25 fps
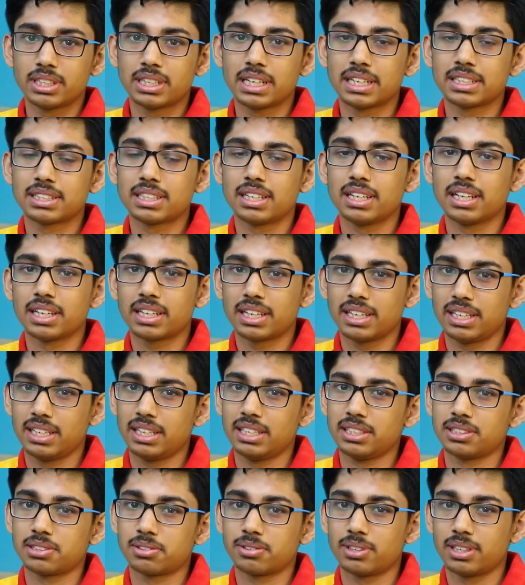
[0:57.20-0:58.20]
tests like
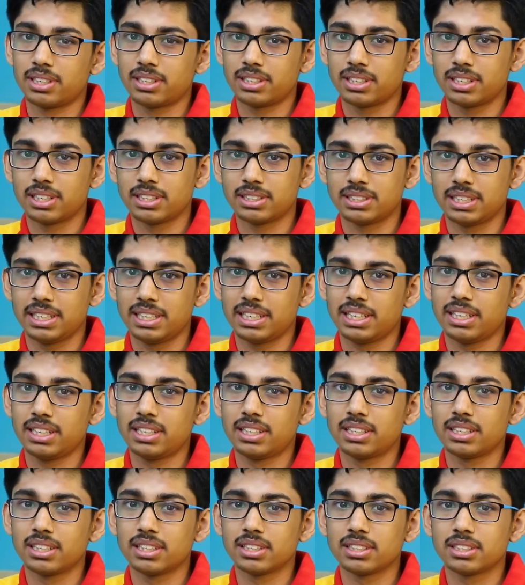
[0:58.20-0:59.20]
AI2TS,
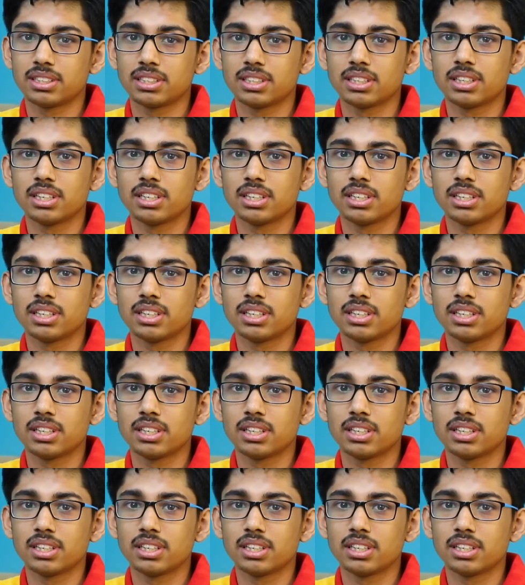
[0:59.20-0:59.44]
AITS